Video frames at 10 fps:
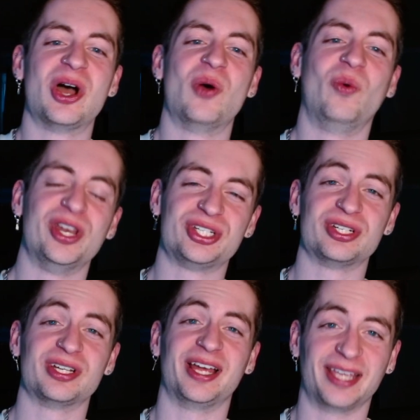which
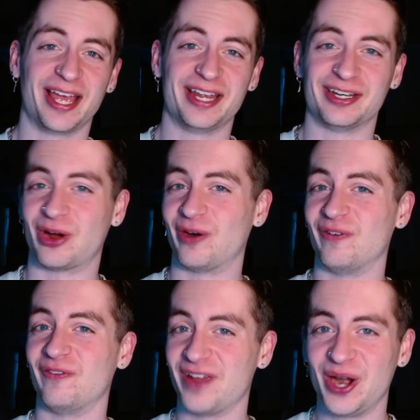again are
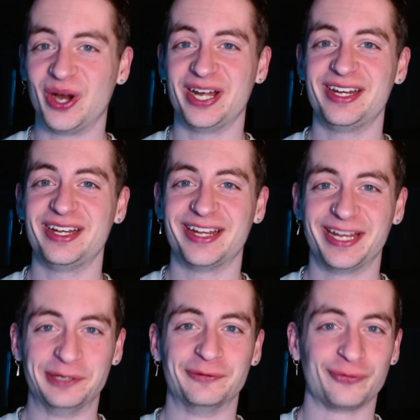very
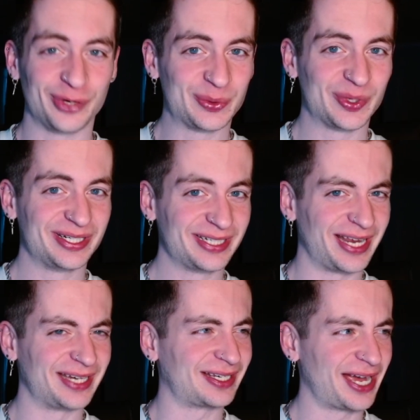infrequent
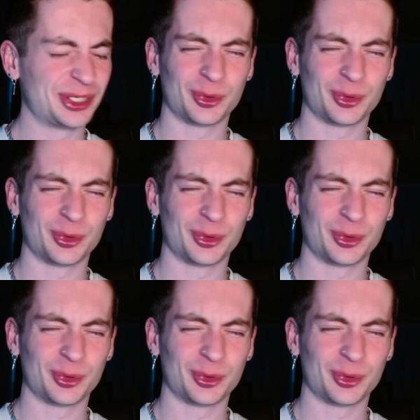and kind of